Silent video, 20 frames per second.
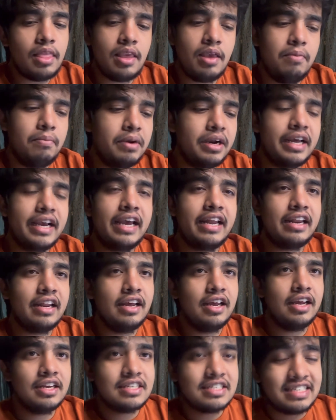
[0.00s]
But again,
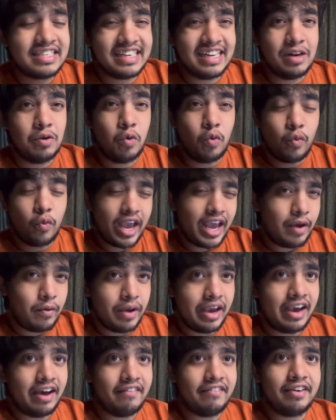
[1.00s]
still way
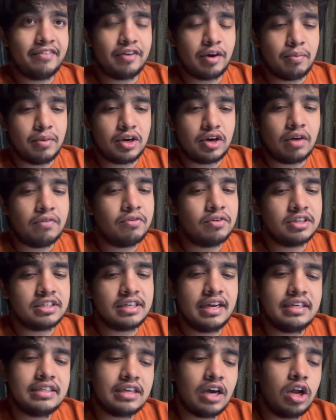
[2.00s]
away from a top 4
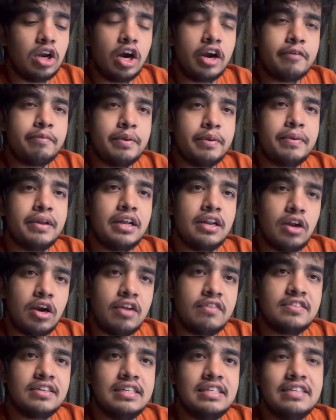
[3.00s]
challenge. A lot of people, a lot
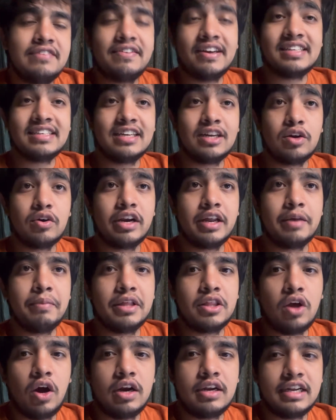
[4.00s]
of Chelsea fans, including
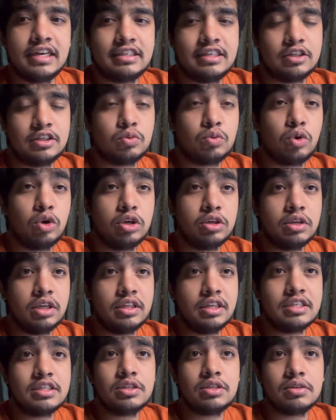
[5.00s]
me, thought that
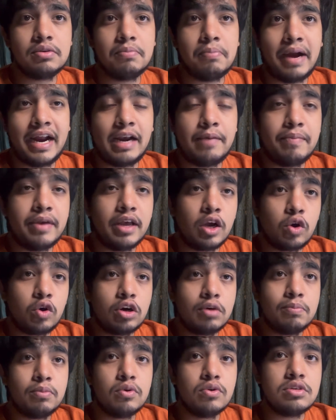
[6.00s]
this might be a
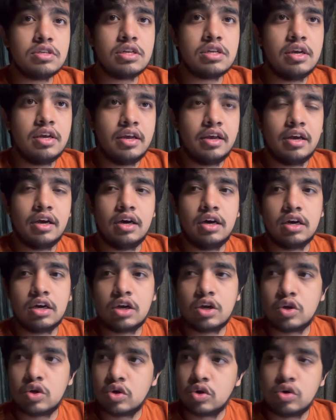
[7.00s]
good boost, a
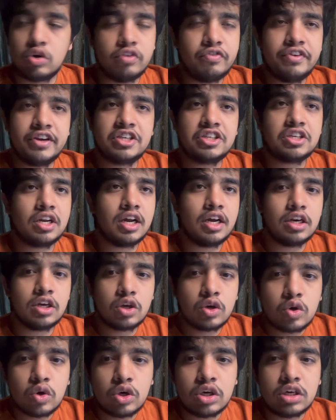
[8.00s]
good fixture run,
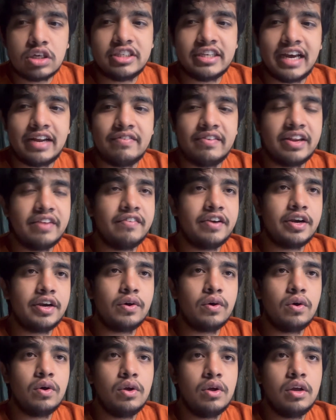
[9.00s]
good January
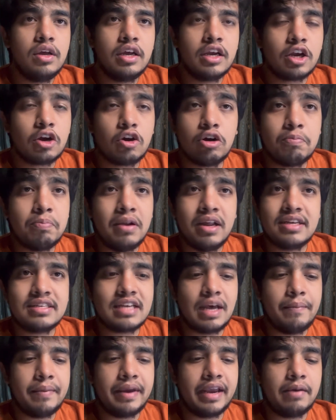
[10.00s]
window, good players
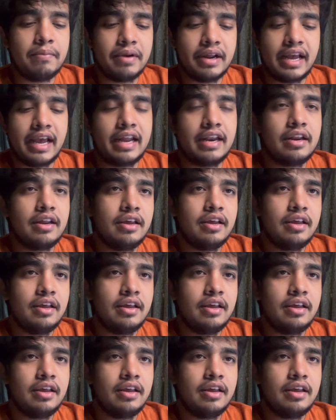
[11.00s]
coming in. But again,